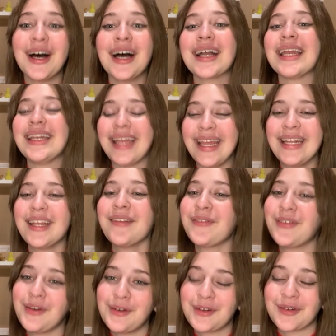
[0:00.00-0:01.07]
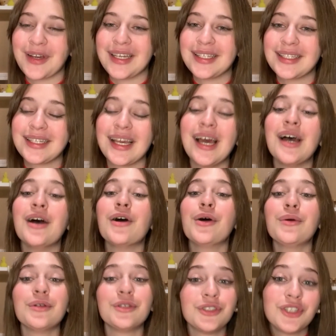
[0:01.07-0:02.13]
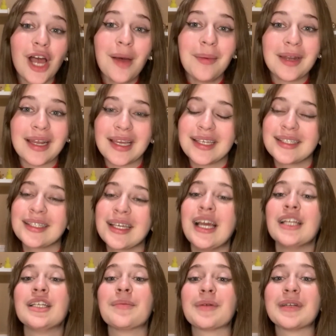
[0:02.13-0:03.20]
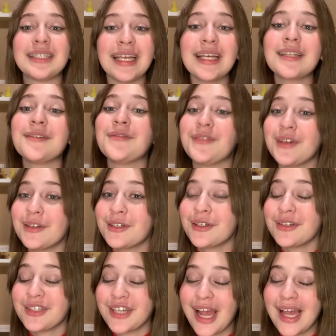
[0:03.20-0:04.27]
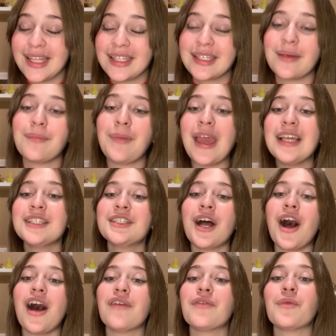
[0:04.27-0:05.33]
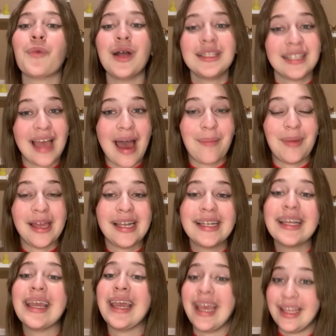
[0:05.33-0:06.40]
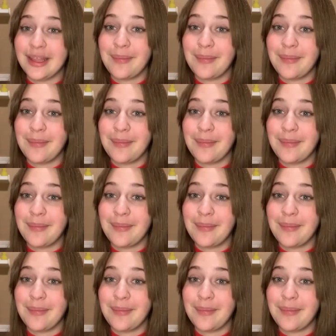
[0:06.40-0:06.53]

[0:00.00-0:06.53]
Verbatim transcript: a Canadian futurist whose job it is to predict future trends based off what's happened in the